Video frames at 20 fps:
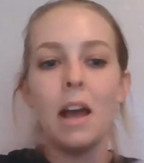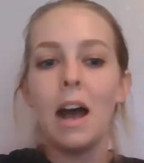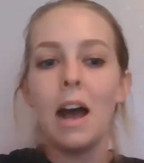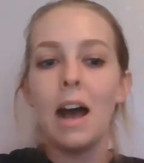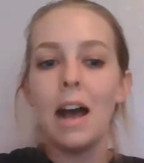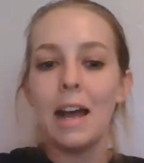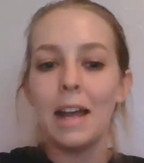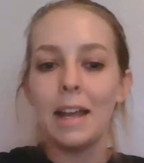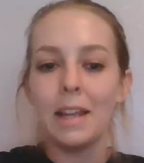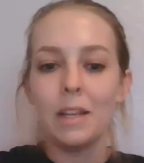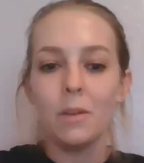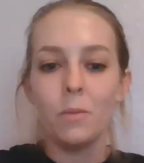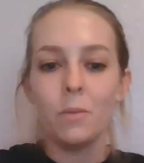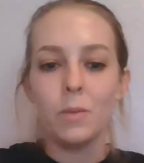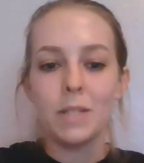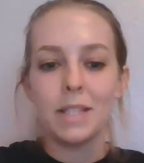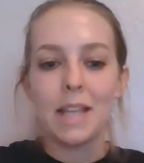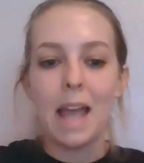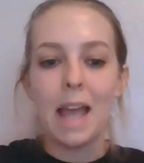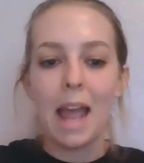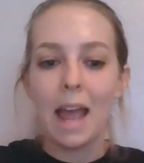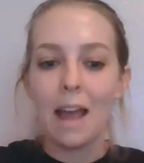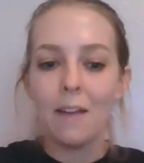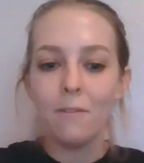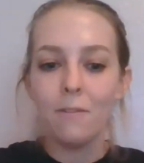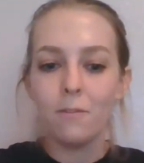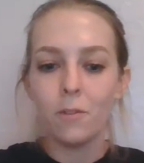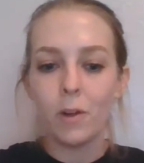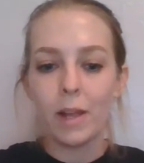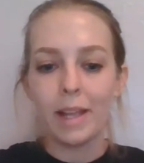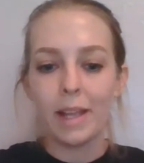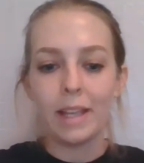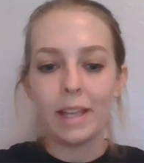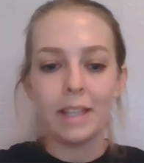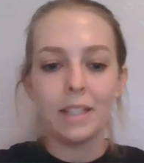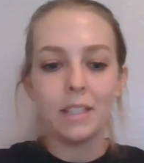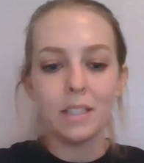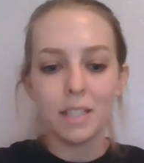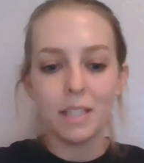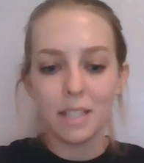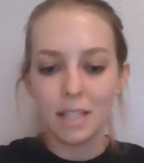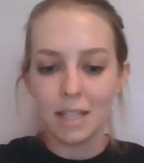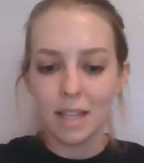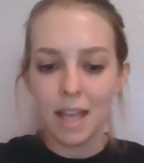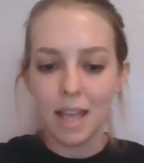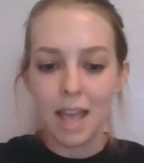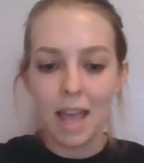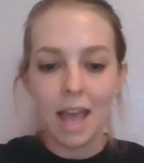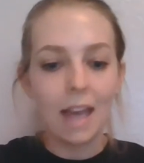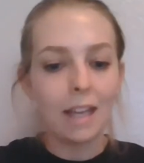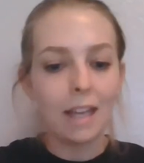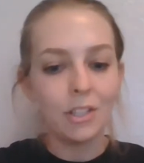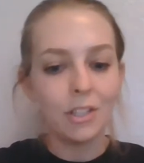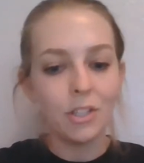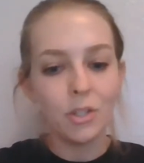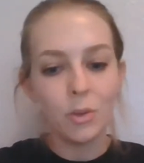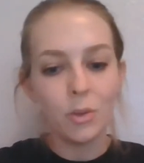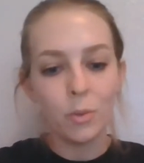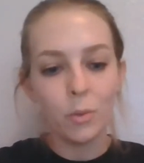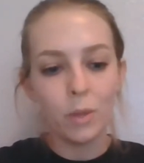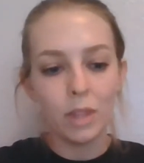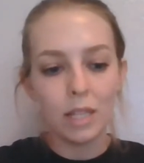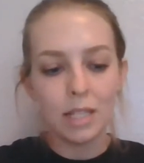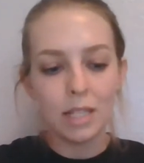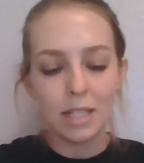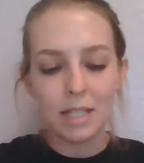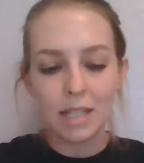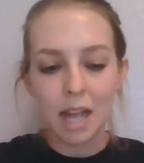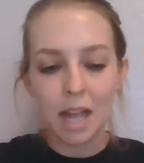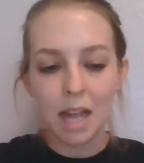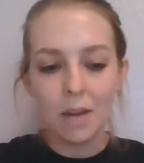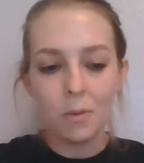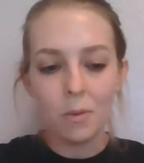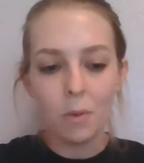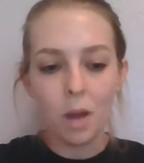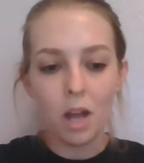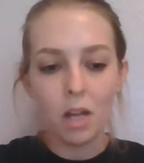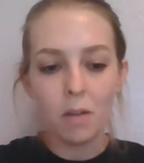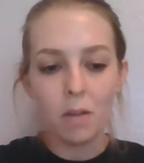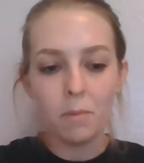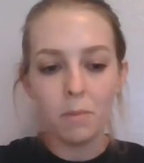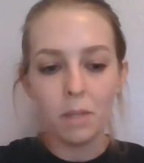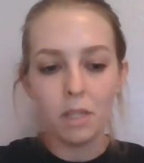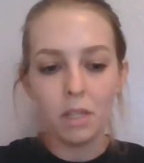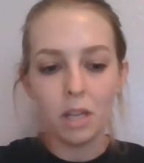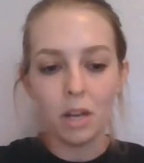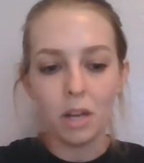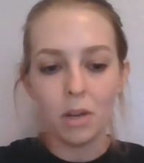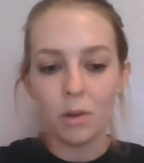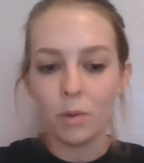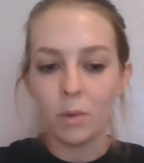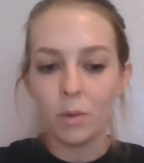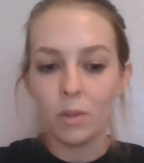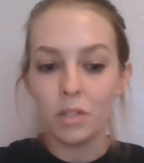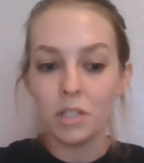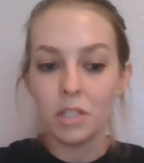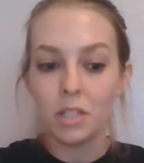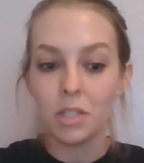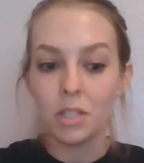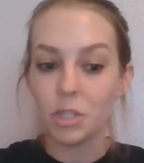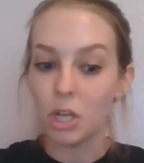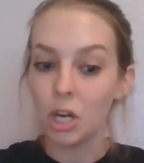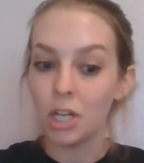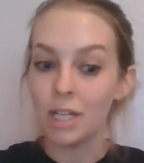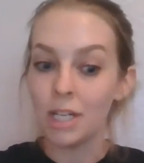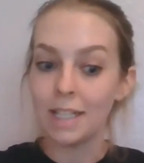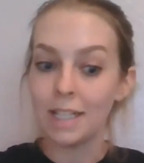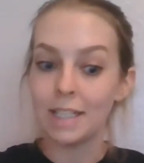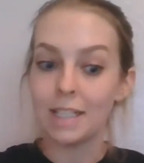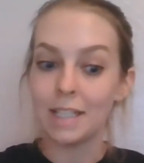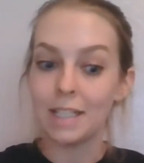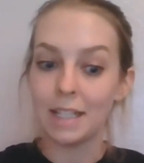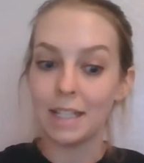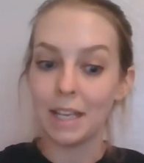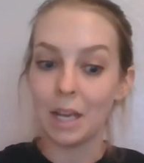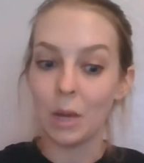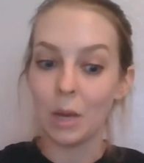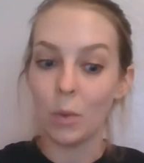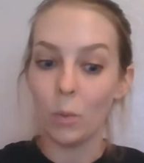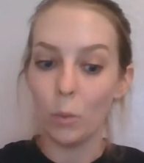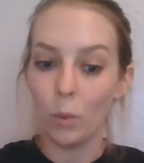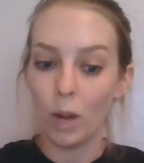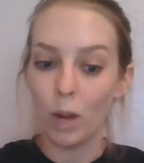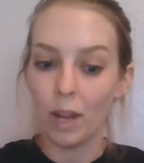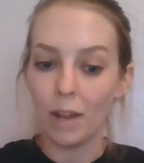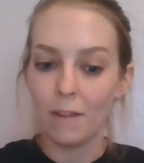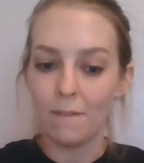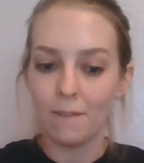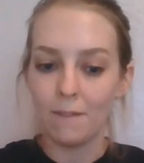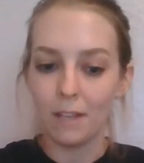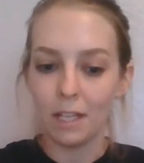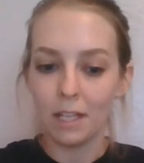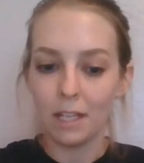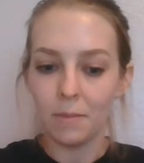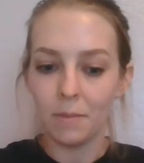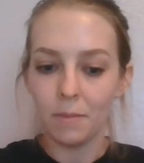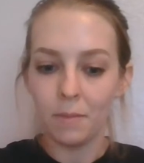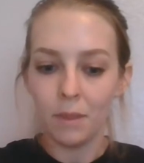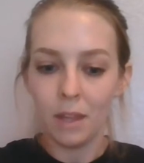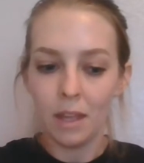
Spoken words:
I was halfway to the edge when the sidewalk below started to get wavy.